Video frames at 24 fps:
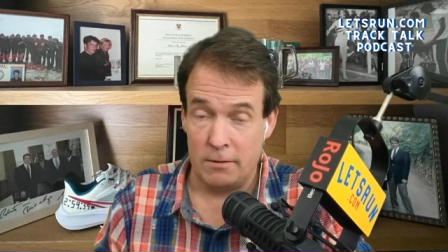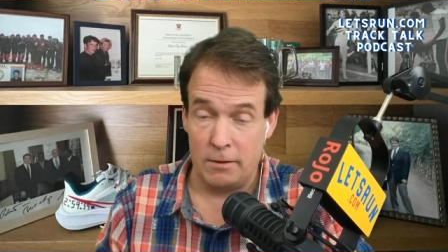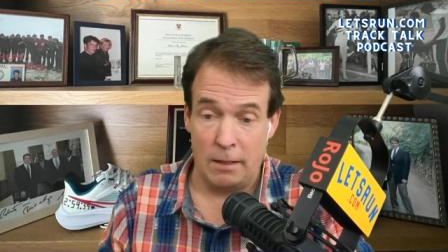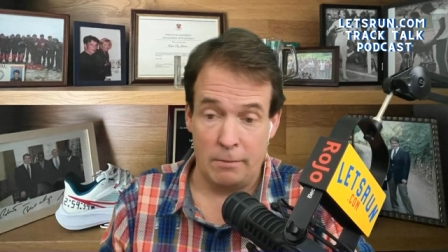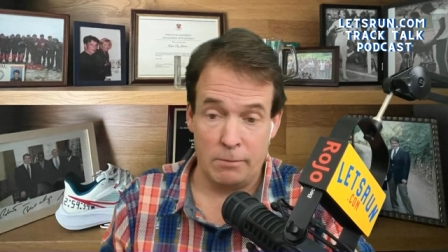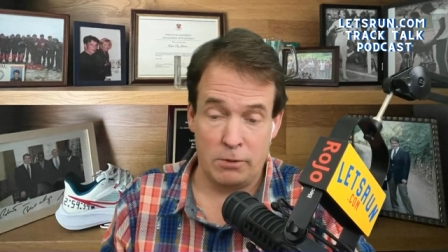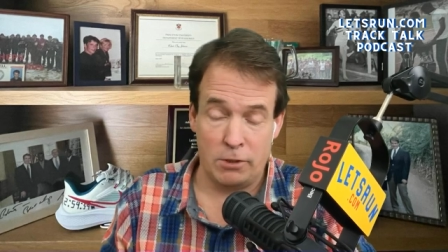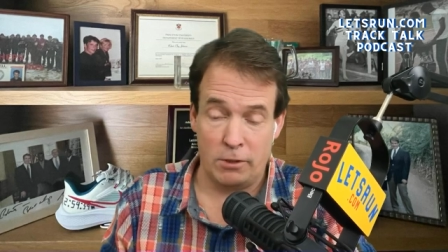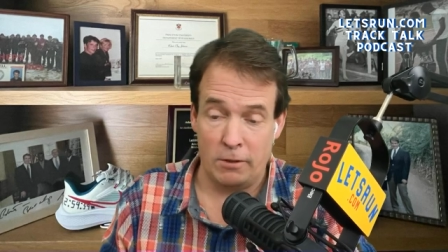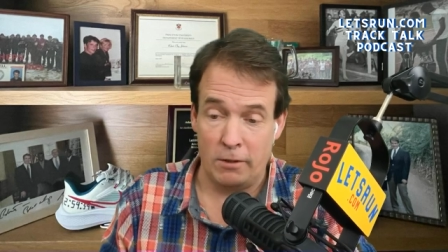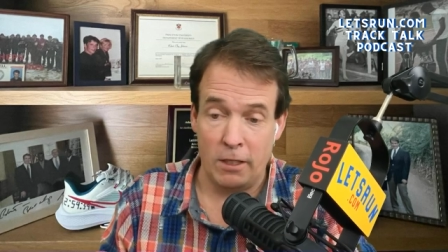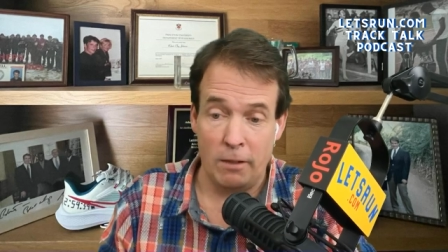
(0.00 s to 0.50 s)
I'm
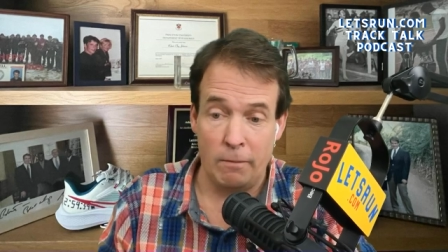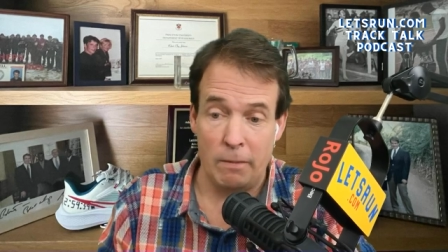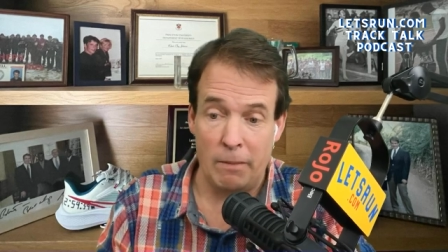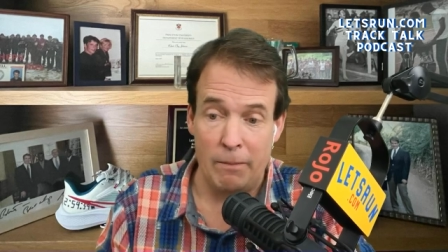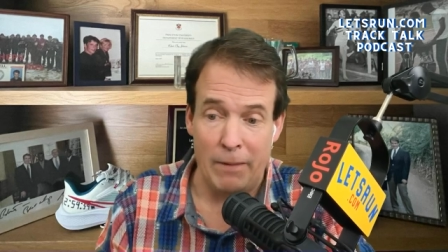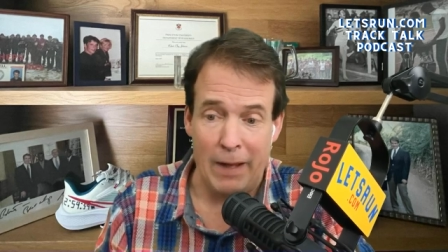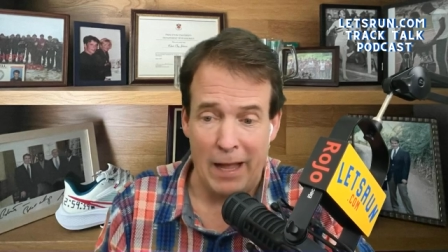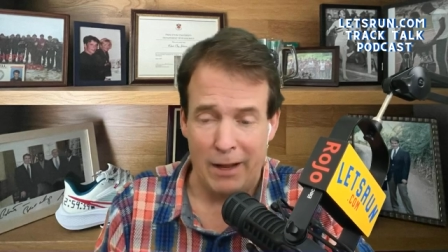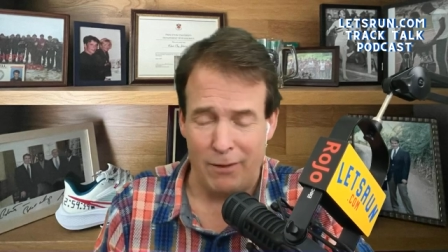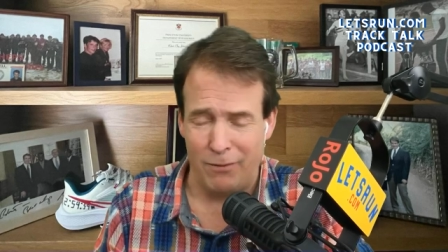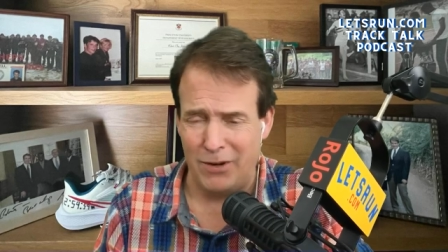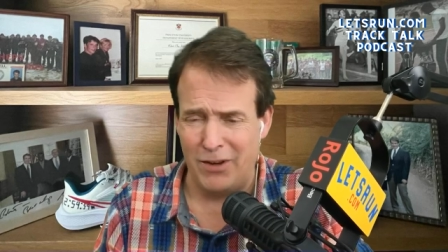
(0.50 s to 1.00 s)
sure he'll be
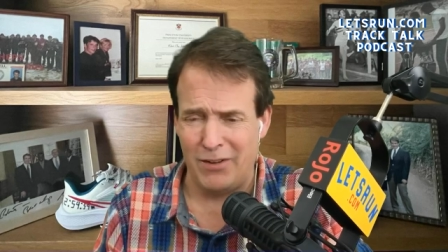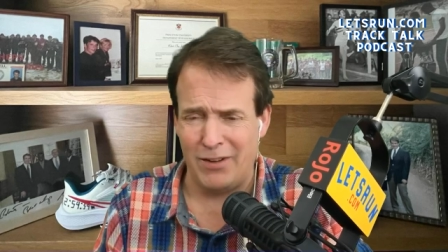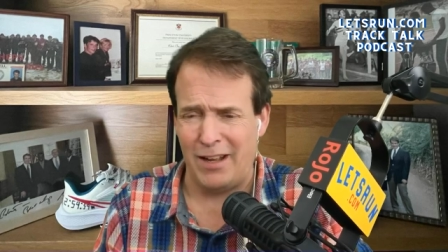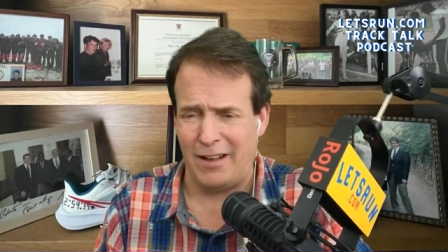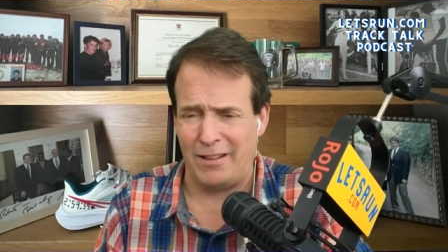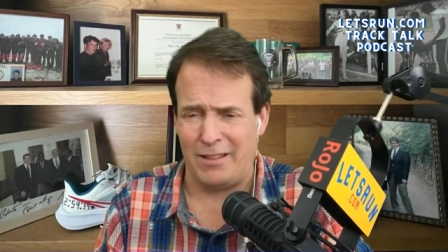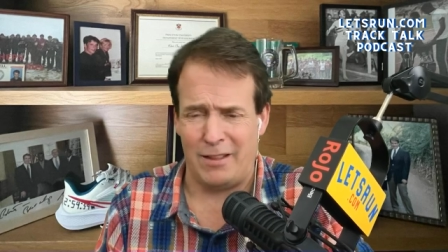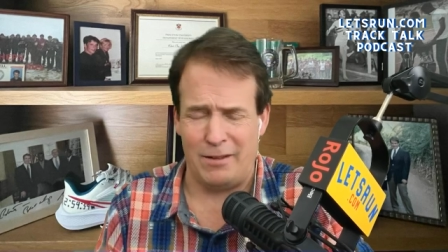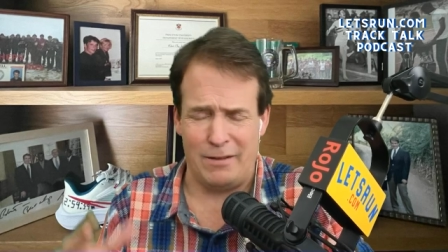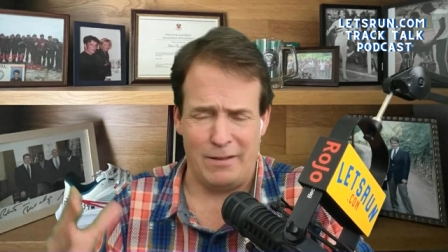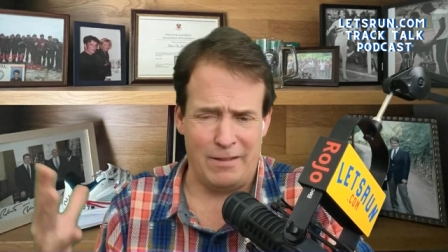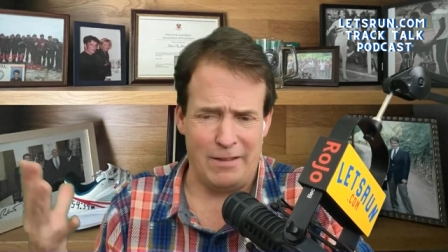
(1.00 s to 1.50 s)
back when you
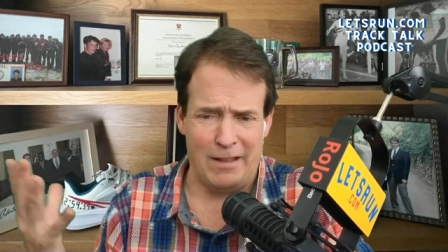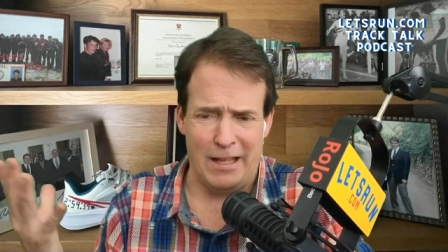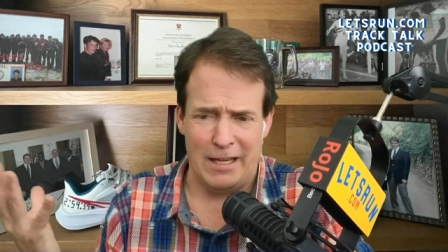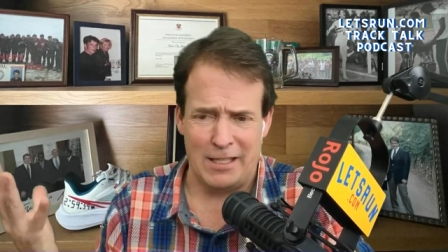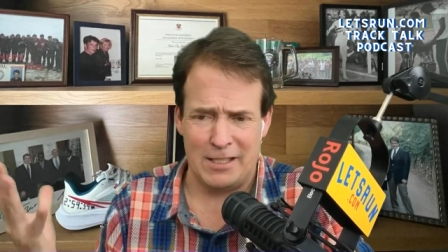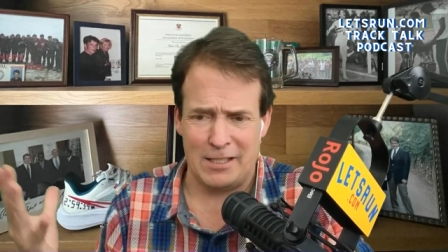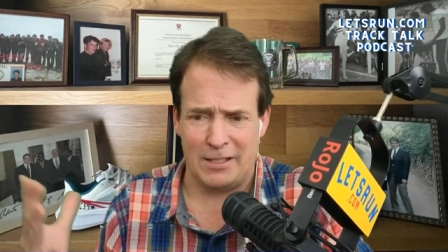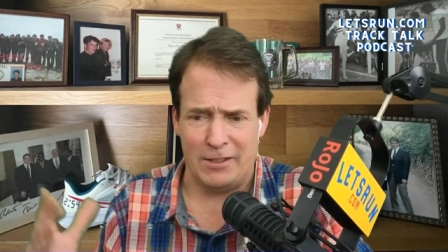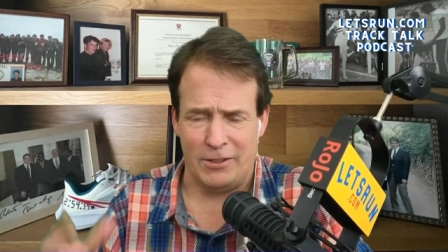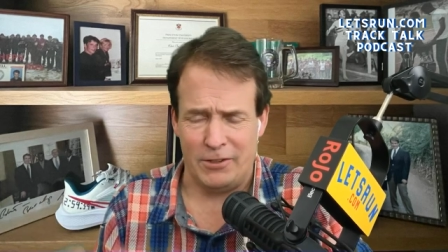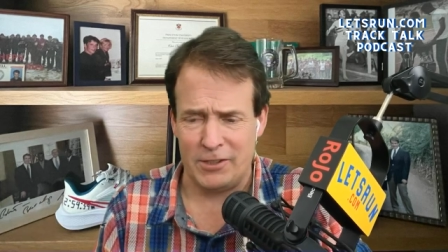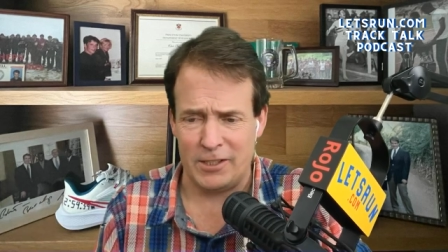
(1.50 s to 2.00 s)
got the, that
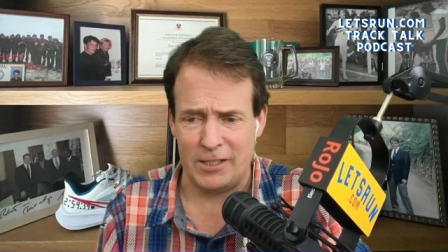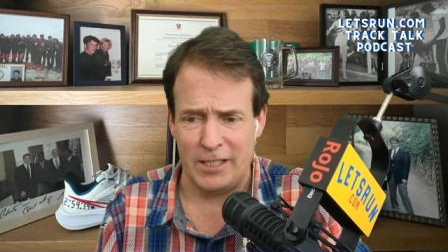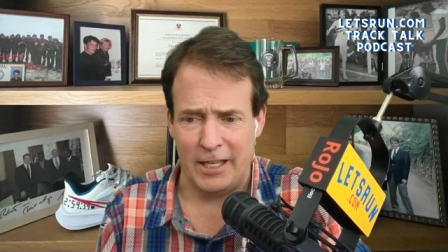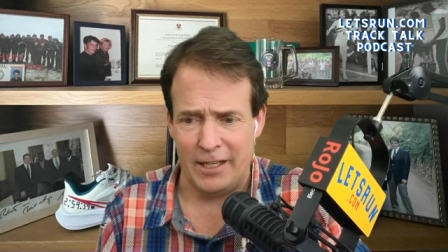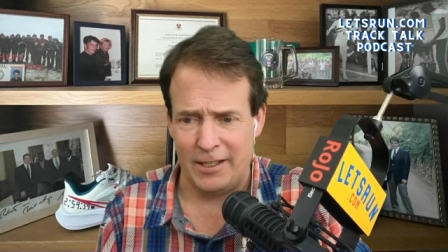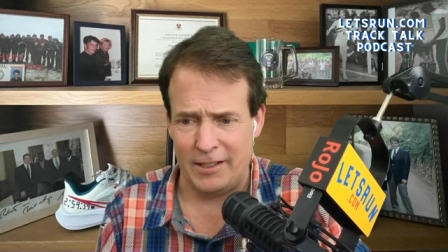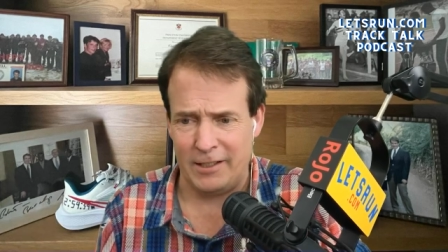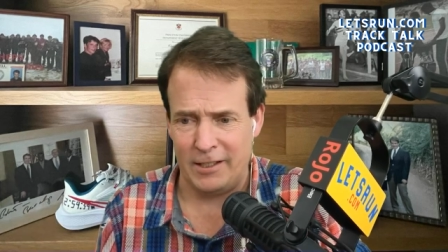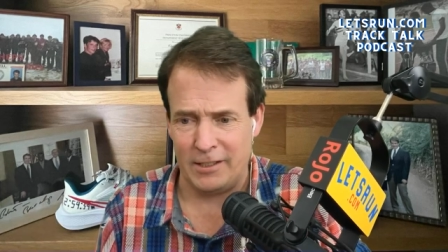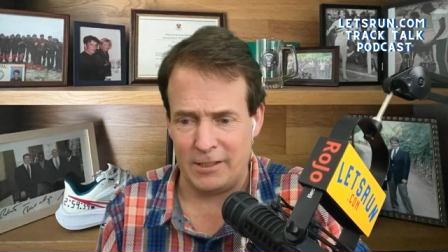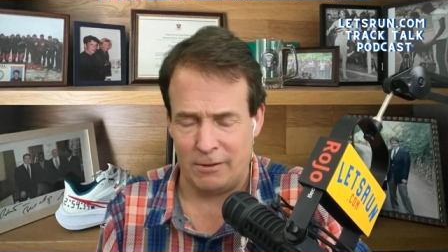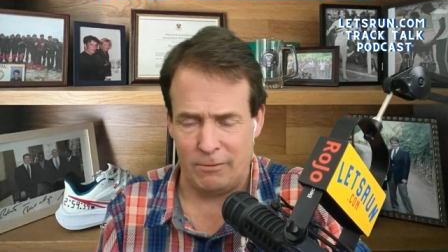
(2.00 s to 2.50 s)
skill
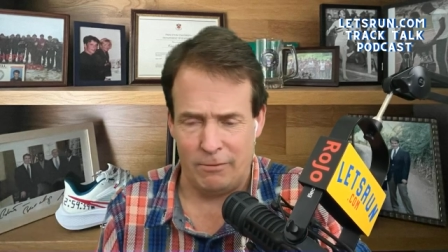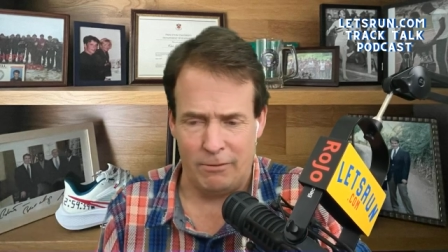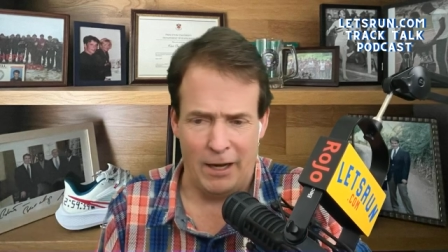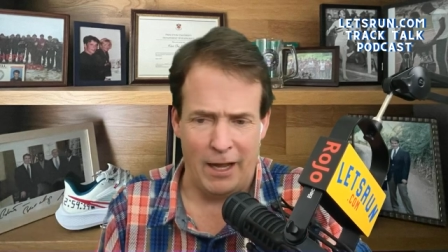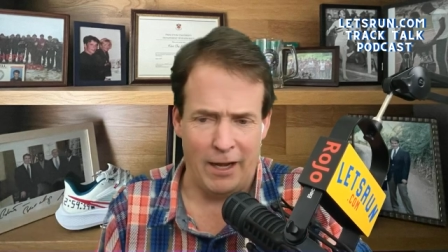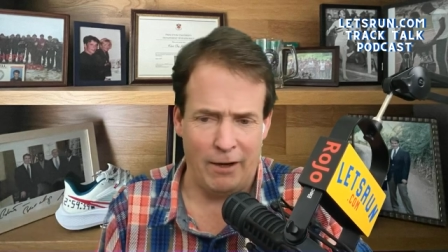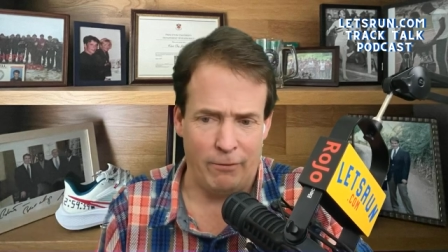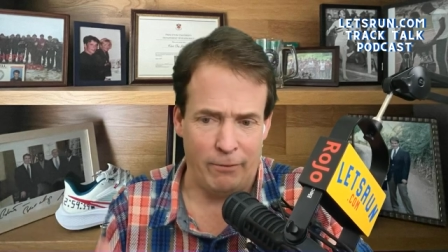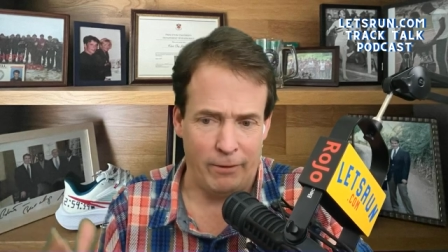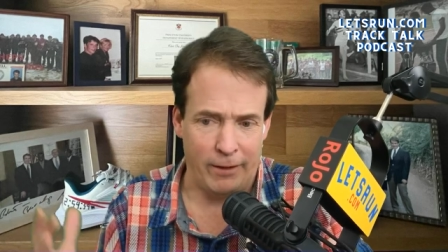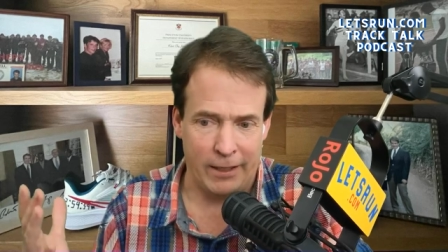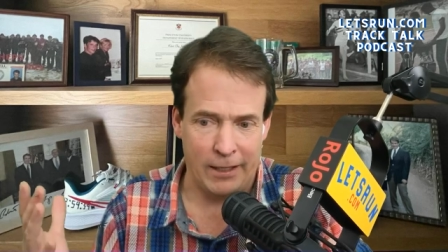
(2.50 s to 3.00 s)
set. Doesn't I
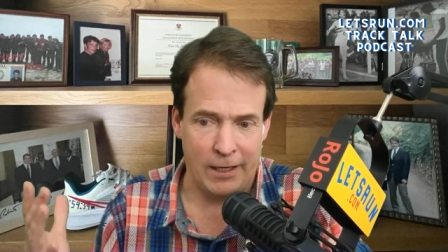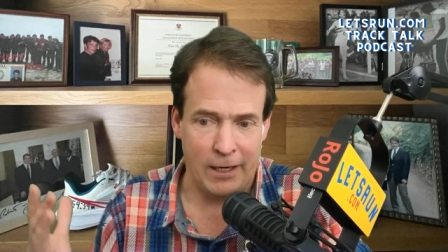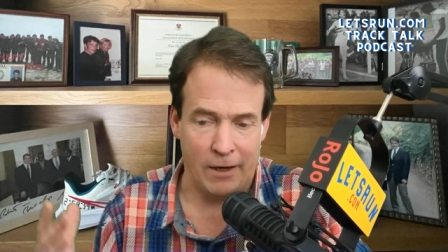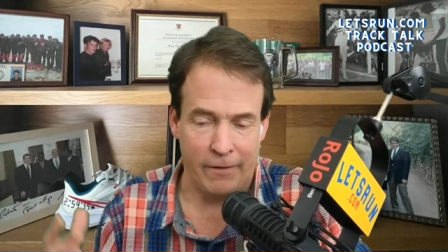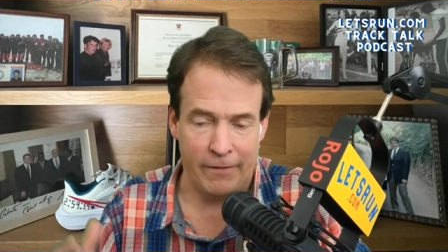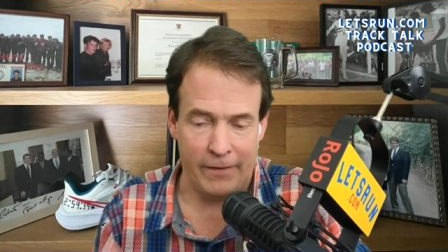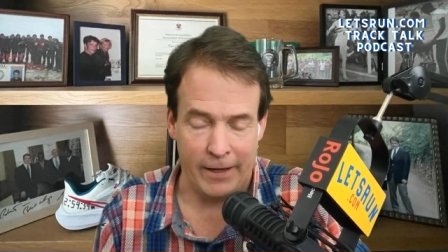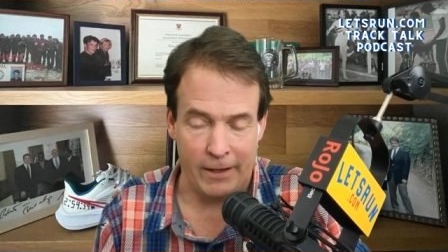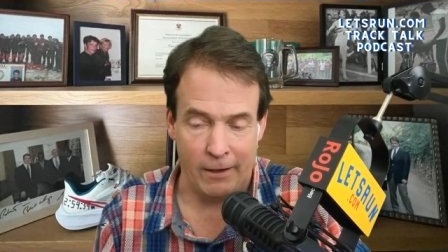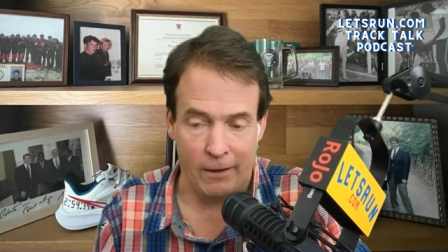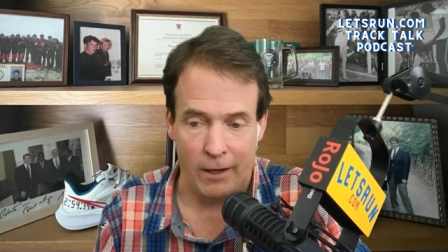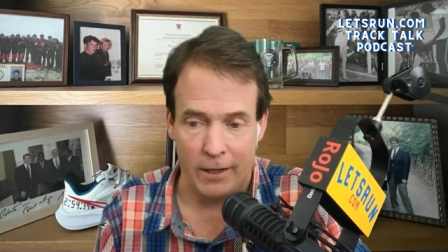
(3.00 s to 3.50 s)
don't really care
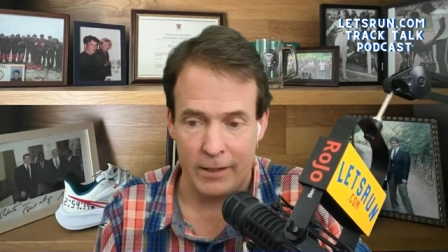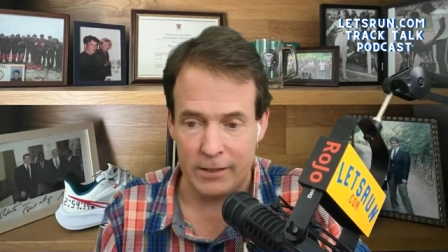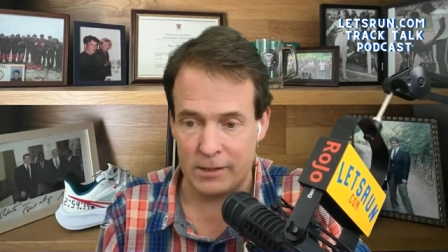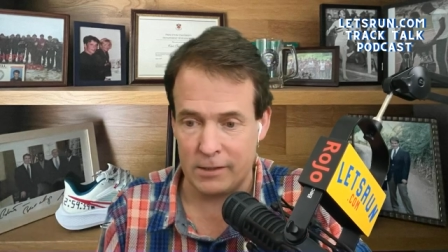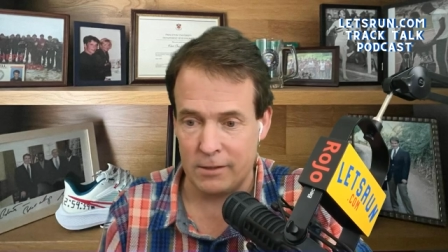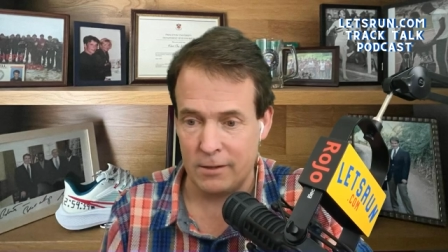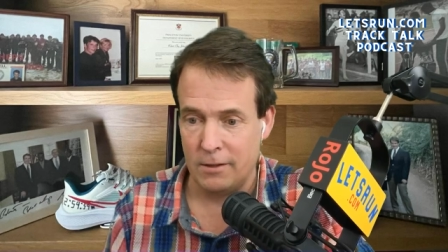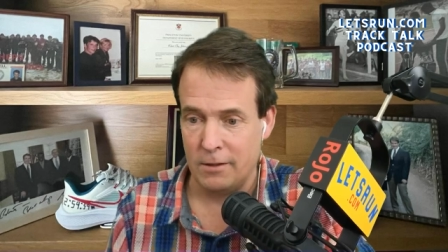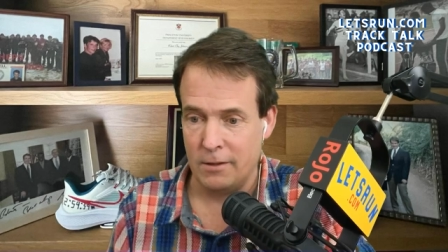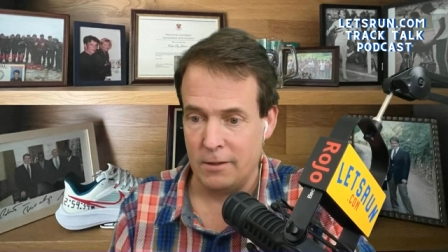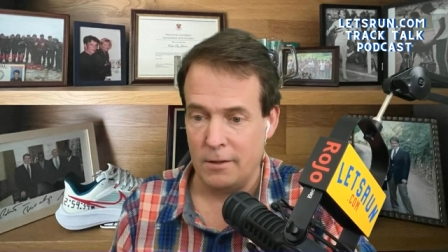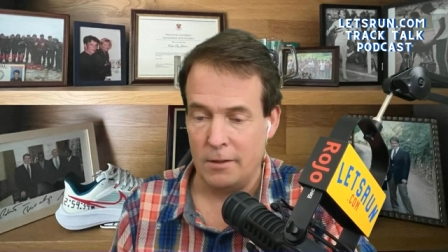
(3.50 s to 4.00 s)
that he lost,